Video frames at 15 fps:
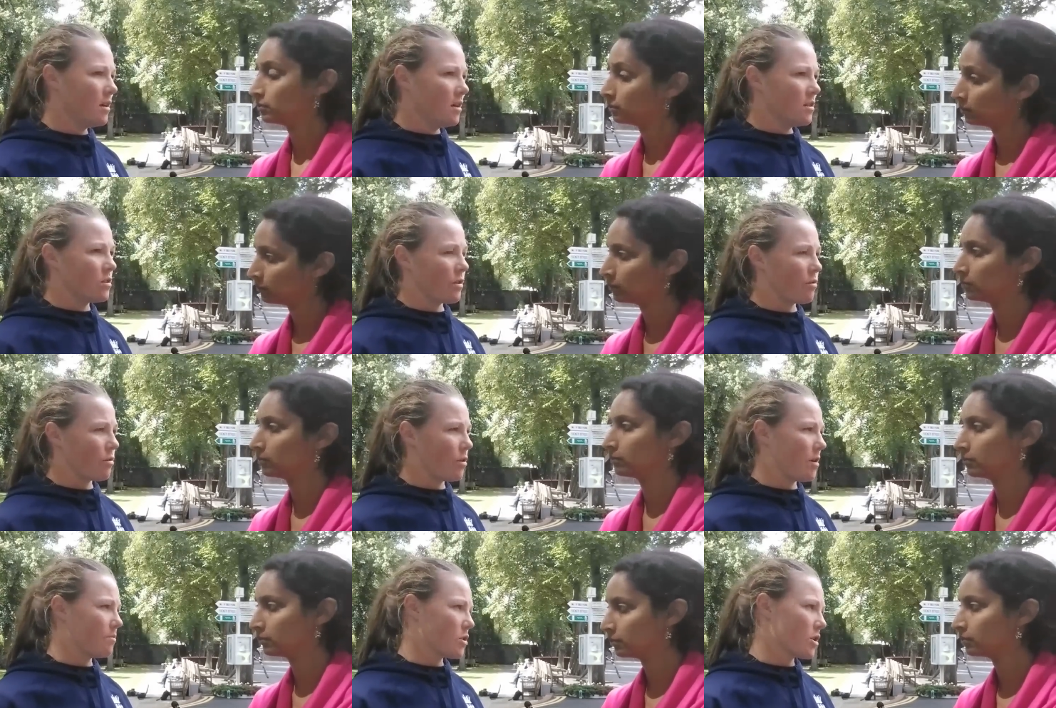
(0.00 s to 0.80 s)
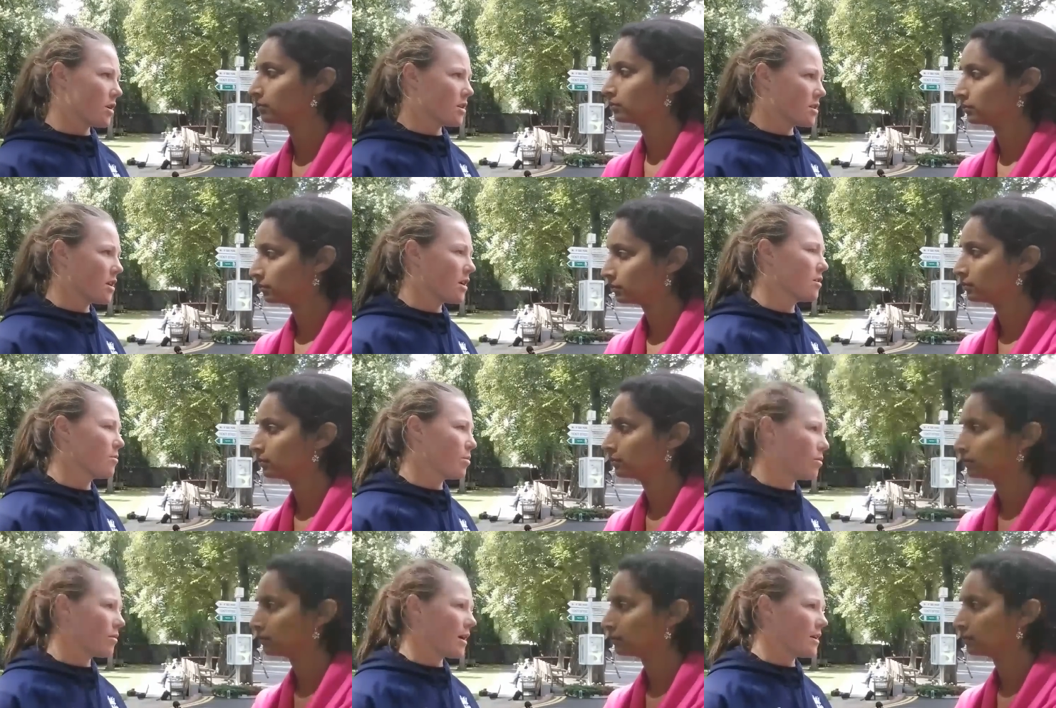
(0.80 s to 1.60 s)
Speaker 1: So I thought I'm just going to turn the
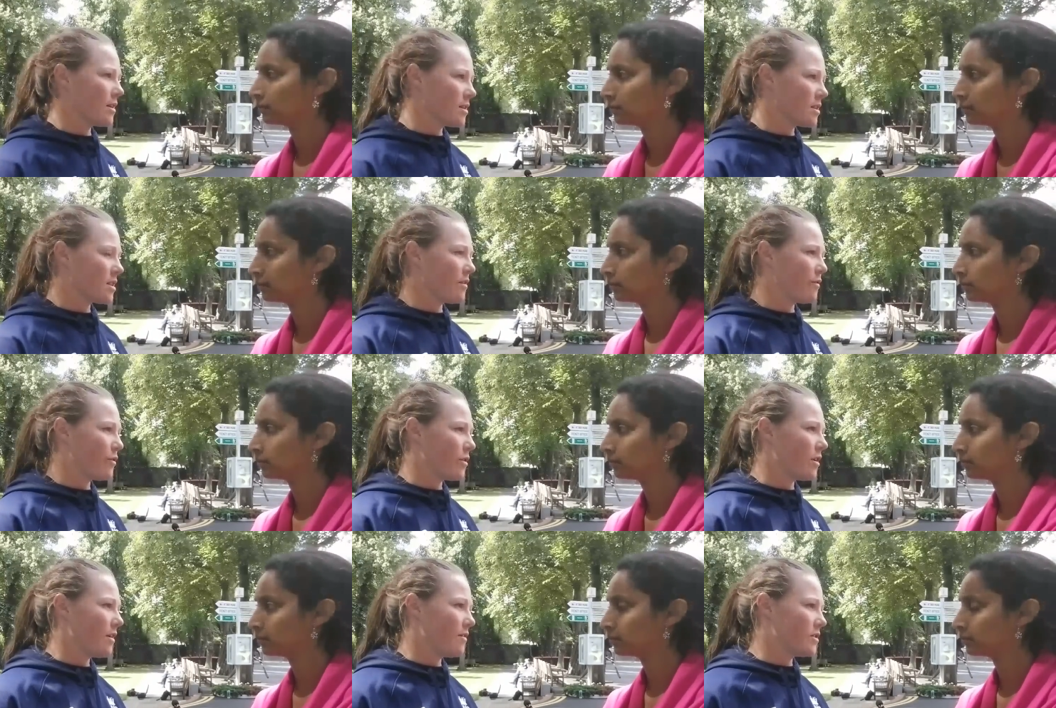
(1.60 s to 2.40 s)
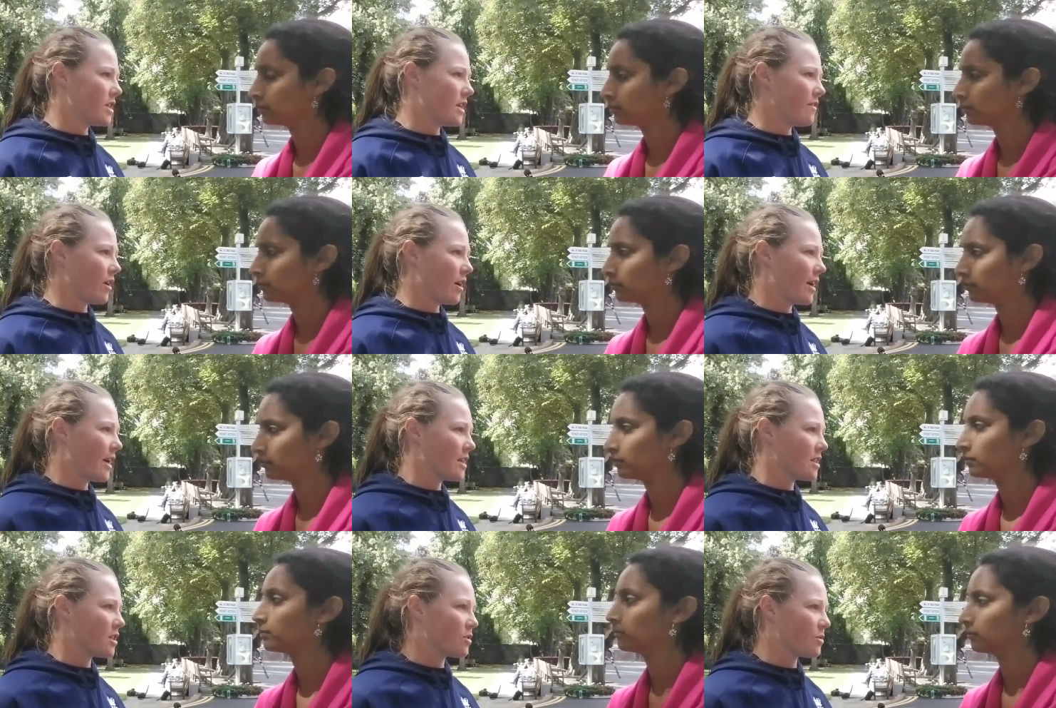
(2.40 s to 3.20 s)
ball around and see if I can get
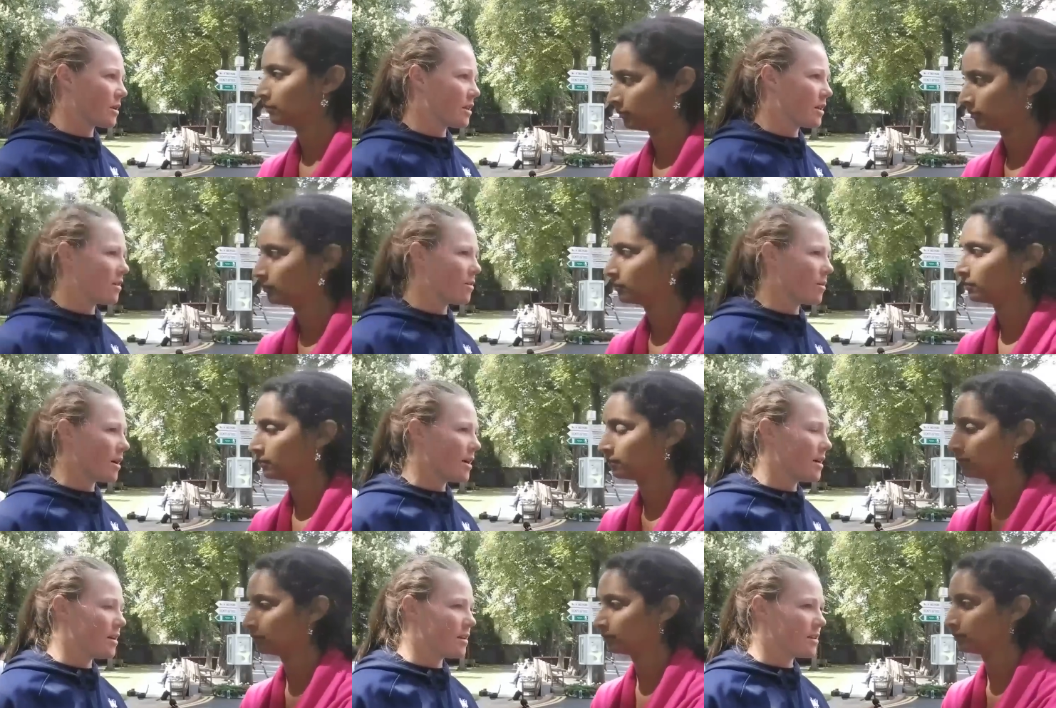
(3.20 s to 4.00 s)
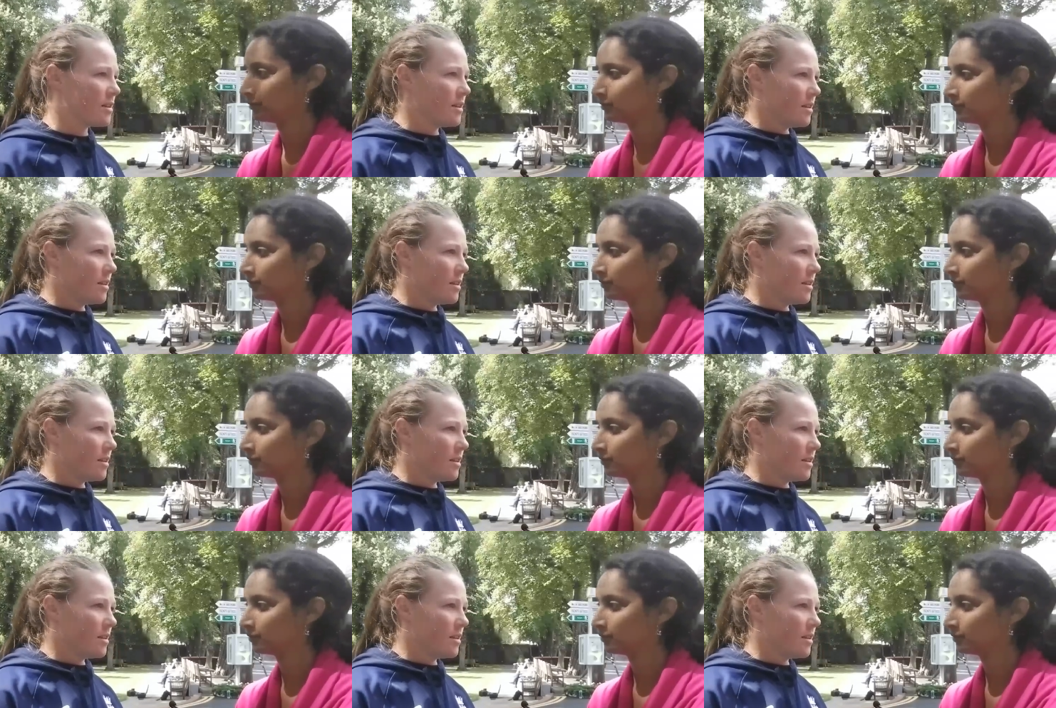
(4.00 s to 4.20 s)
it to swing the other way, and